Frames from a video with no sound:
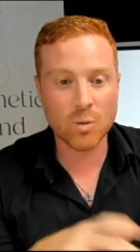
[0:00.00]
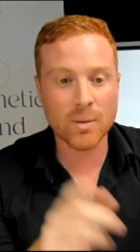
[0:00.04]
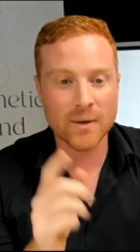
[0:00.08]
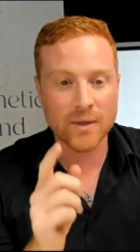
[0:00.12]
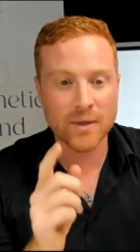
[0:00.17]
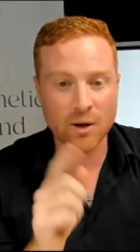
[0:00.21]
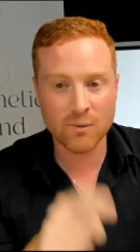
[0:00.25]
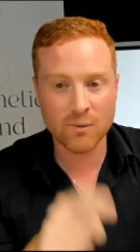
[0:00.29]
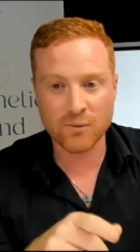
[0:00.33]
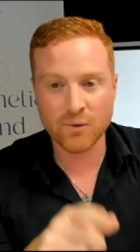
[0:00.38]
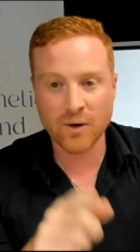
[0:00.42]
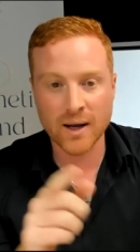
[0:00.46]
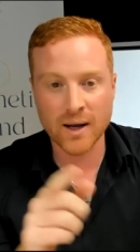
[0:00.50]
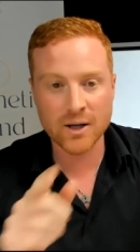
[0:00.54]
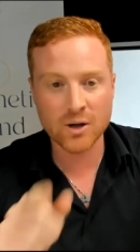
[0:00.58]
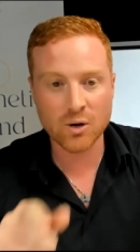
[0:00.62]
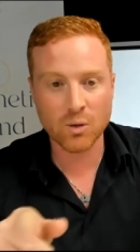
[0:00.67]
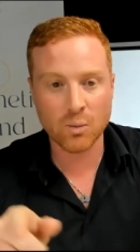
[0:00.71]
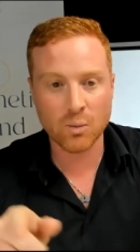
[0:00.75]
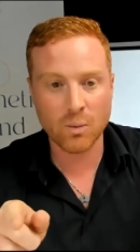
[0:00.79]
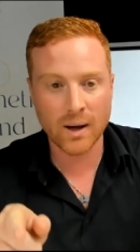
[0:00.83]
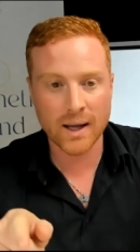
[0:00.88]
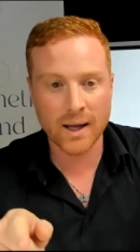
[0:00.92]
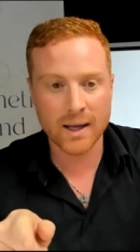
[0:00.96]
but they'll find a
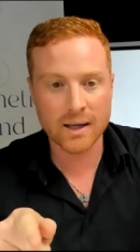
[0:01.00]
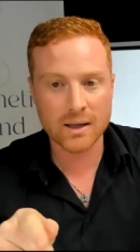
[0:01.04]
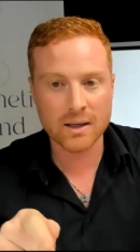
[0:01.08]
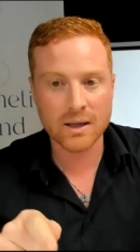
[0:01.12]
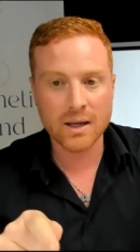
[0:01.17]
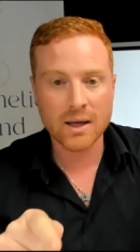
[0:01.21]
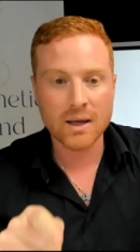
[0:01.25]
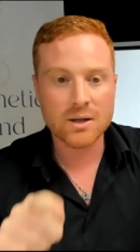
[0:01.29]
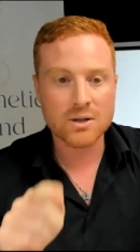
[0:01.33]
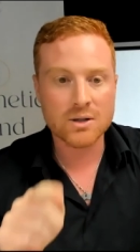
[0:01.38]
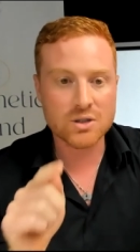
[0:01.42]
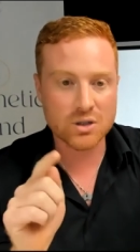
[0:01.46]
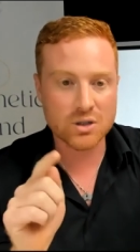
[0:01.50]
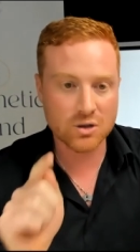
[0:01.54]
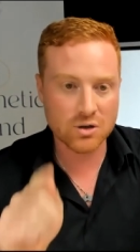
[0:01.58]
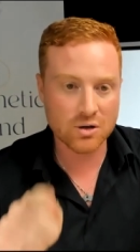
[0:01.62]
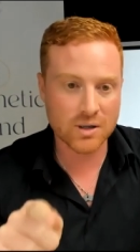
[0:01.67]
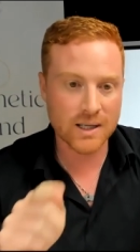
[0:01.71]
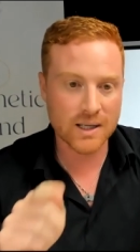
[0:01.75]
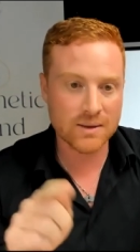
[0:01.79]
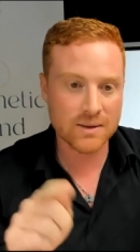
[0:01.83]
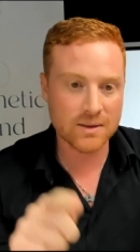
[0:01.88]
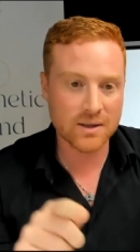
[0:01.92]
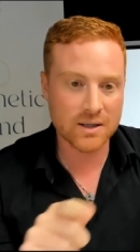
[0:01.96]
way to
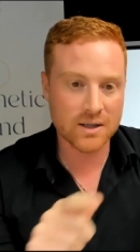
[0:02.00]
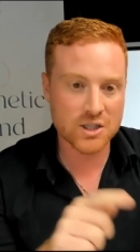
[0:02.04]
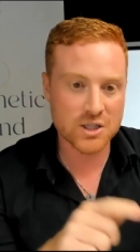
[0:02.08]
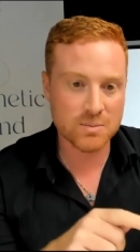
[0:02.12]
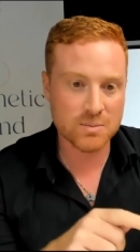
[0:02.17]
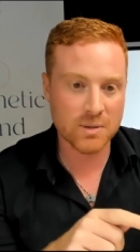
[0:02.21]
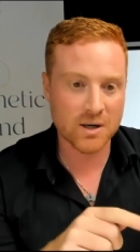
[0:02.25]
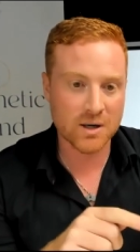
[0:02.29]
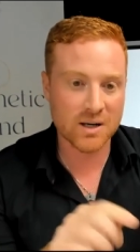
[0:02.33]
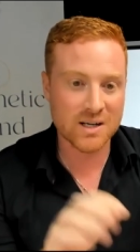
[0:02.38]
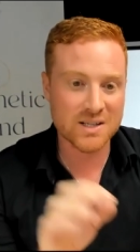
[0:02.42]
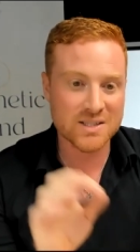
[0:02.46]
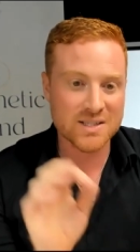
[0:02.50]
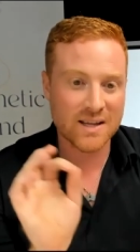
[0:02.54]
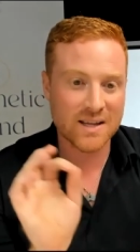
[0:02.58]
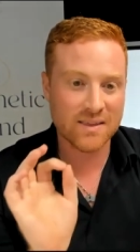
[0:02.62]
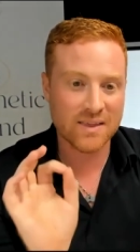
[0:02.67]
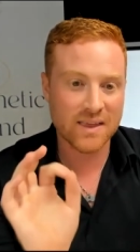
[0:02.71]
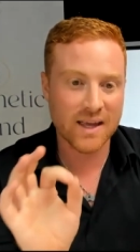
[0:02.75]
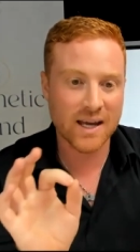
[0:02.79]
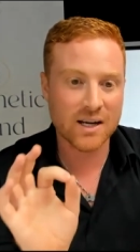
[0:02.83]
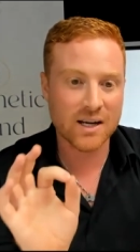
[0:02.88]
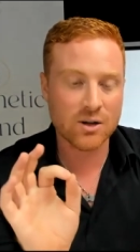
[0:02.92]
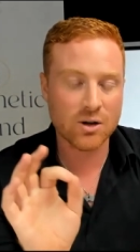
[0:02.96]
create the experience that
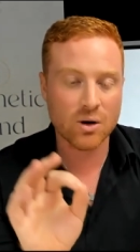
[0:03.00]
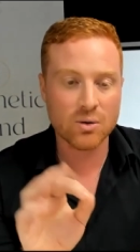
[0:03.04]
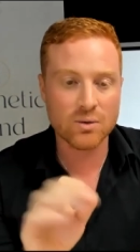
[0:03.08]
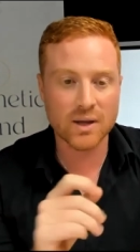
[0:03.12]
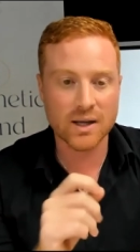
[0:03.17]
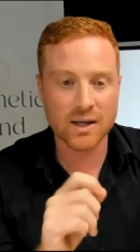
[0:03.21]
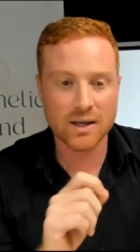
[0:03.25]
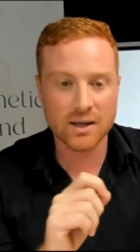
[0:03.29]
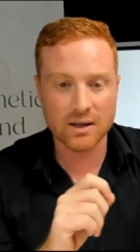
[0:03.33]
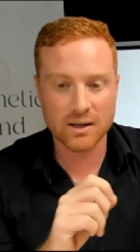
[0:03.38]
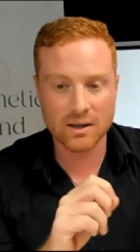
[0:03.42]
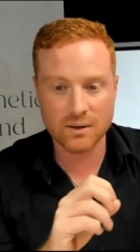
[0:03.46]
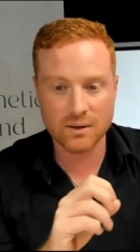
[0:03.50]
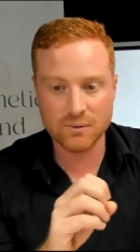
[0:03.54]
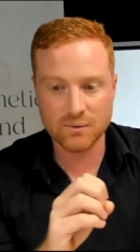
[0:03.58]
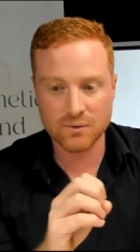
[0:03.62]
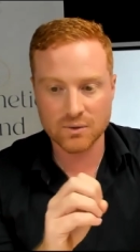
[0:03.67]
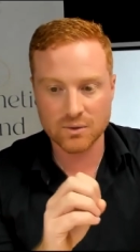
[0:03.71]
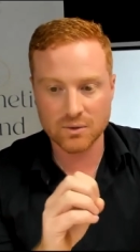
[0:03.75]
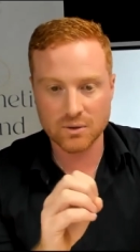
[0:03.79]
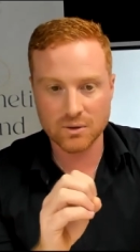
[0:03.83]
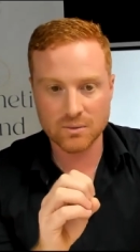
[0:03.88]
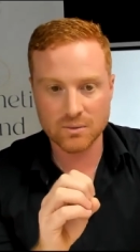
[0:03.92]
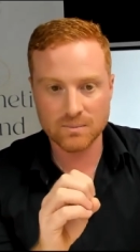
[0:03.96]
they know they can live
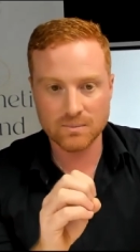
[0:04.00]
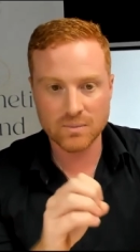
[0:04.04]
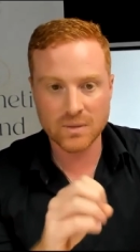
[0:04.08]
through.